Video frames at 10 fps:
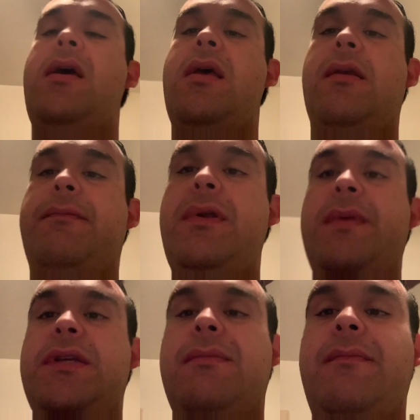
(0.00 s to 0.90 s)
So pretty
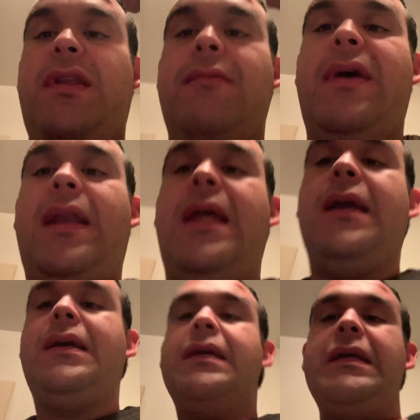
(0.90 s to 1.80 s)
much I'm to my
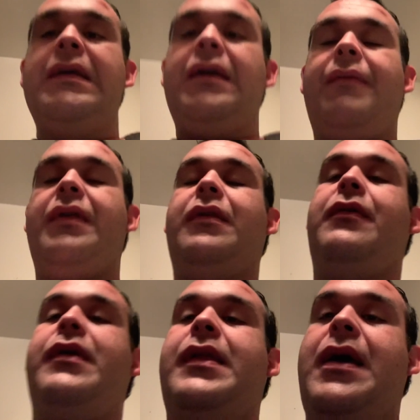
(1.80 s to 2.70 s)
neck. I've just
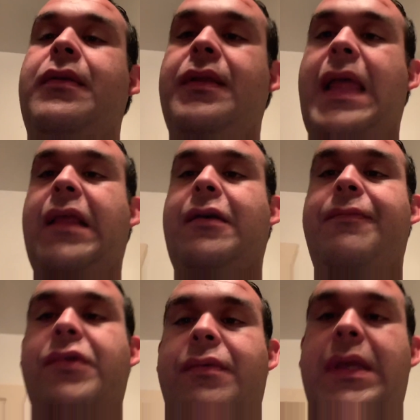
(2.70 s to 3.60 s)
stressed out last
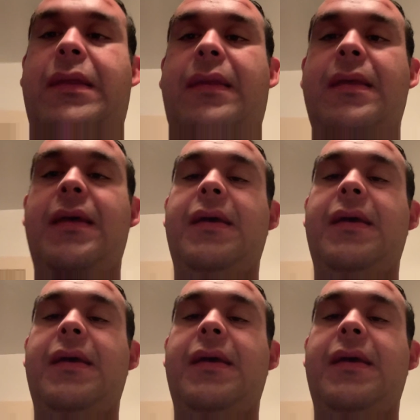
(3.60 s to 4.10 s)
couple of weeks.